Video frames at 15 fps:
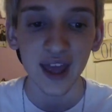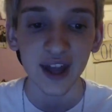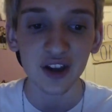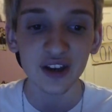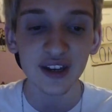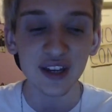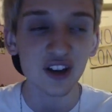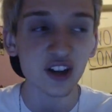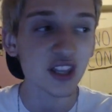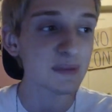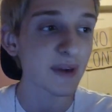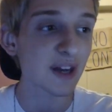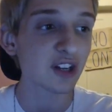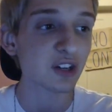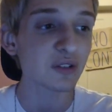I couldn't hear
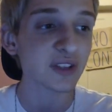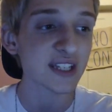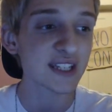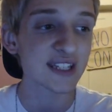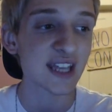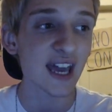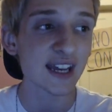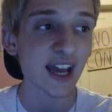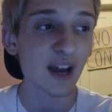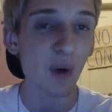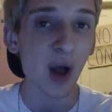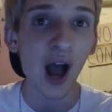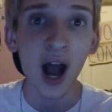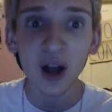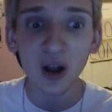them. I don't know what they said. How
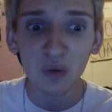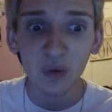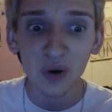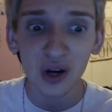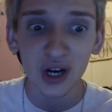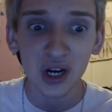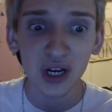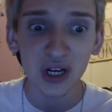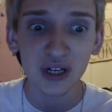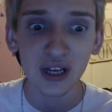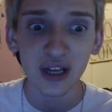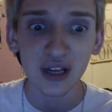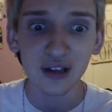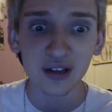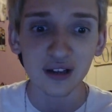awkward.
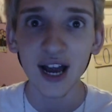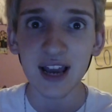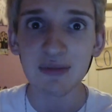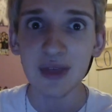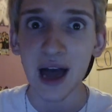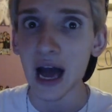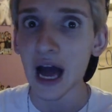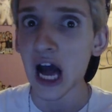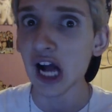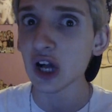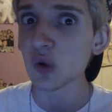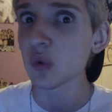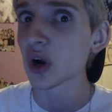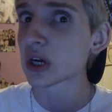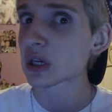I'm the
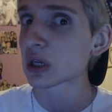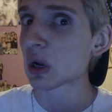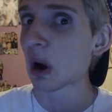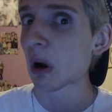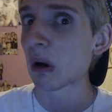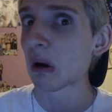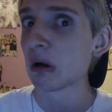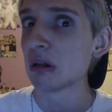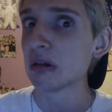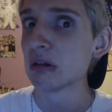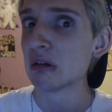awkward girl.